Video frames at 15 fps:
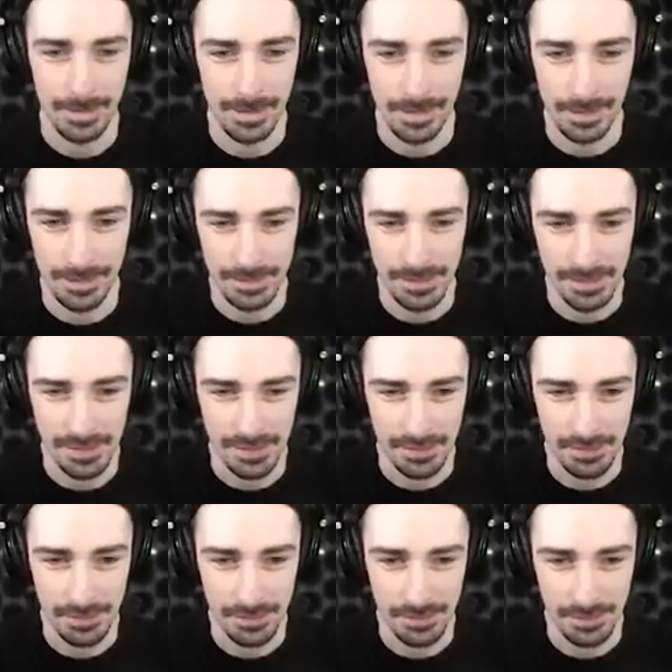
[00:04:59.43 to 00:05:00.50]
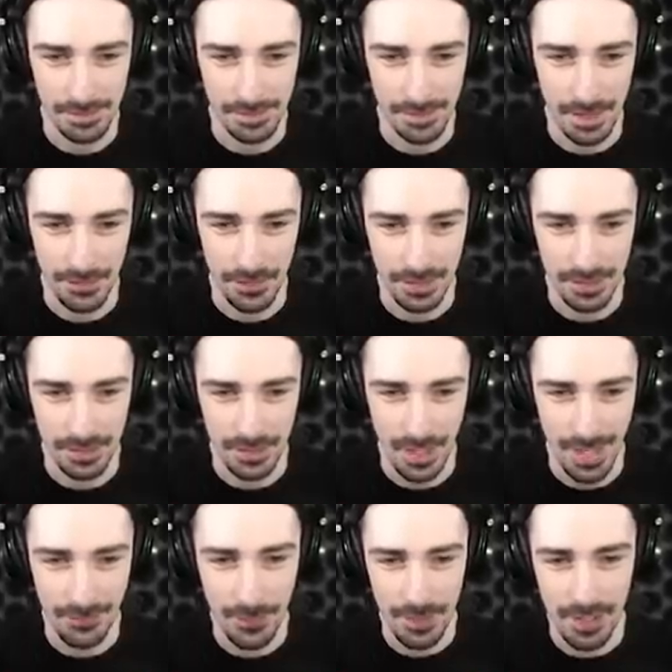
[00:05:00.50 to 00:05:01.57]
at that. It's so small. Nothing too.
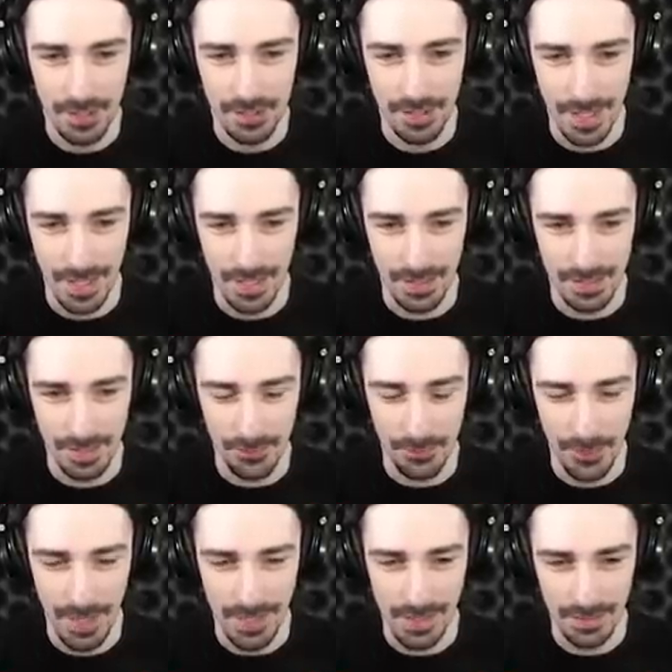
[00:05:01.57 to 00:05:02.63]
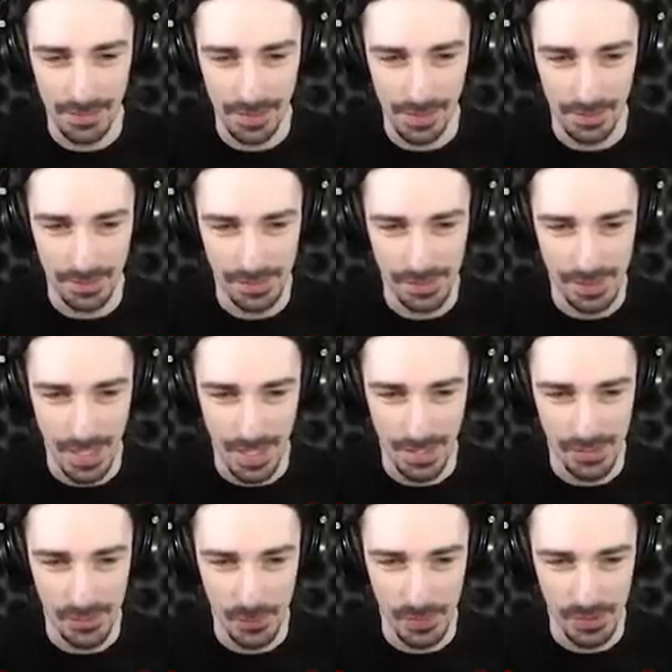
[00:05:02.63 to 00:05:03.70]
I figured that if anything,
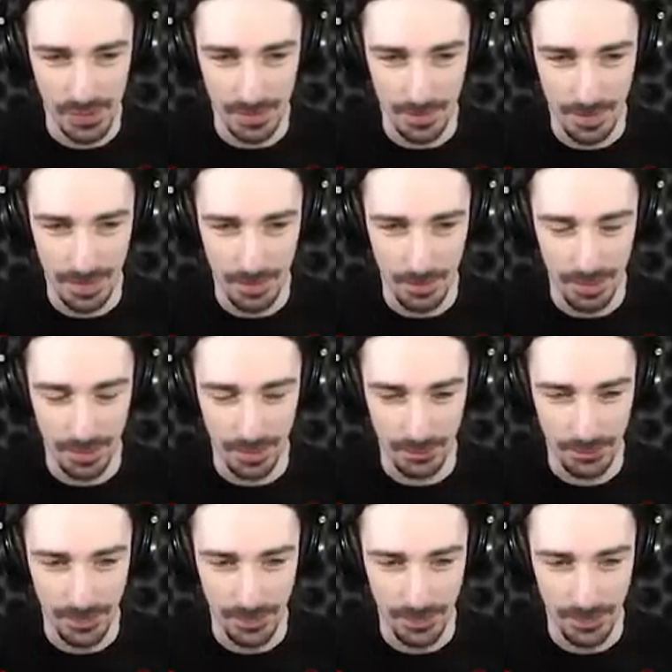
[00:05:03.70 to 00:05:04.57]
size was going to be the bigger